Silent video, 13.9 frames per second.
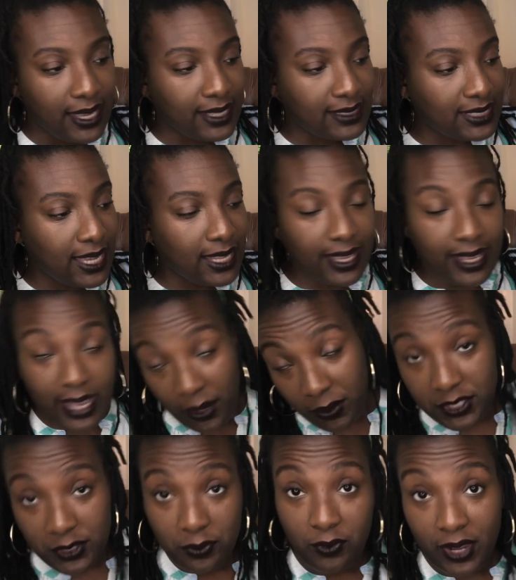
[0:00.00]
It's not like I
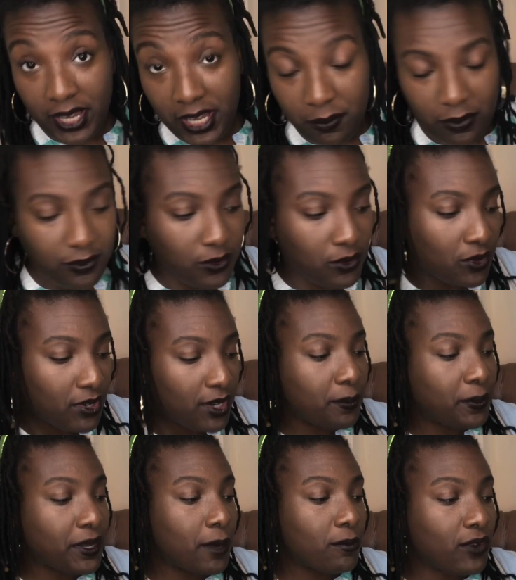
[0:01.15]
wasn't ready before,
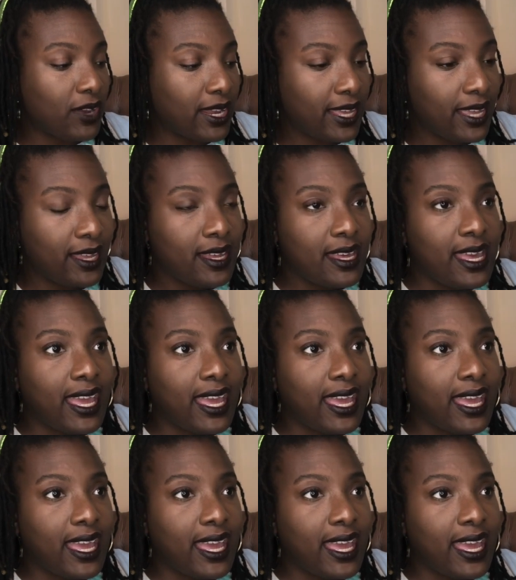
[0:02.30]
but I'm ready.